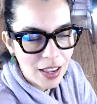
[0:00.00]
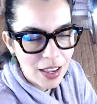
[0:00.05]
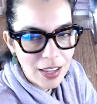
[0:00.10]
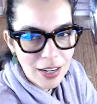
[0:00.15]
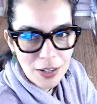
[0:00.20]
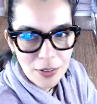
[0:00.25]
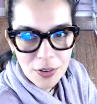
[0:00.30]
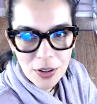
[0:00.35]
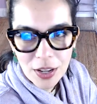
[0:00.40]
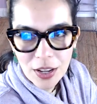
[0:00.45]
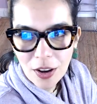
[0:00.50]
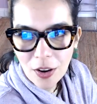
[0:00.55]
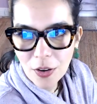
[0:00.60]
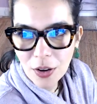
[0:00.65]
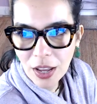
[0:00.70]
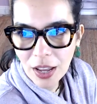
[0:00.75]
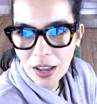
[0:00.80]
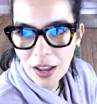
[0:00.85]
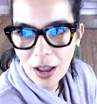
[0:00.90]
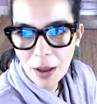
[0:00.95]
Anyway,
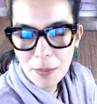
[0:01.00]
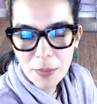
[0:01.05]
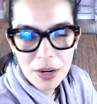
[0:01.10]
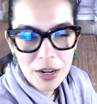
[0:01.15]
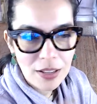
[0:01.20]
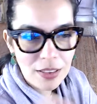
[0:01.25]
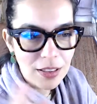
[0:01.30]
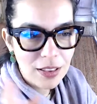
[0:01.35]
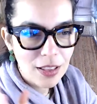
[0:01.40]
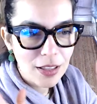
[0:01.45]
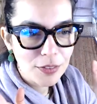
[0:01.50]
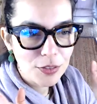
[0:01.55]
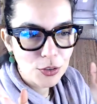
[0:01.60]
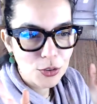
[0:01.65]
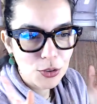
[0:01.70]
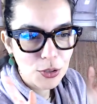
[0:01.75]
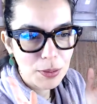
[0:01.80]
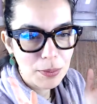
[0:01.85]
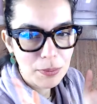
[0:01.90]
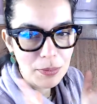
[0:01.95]
okay, I'm gonna end the live
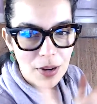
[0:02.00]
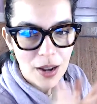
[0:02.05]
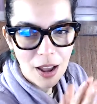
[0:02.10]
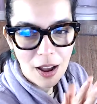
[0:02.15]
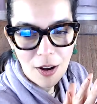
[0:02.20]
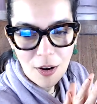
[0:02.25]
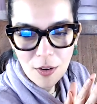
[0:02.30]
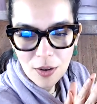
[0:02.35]
stream now.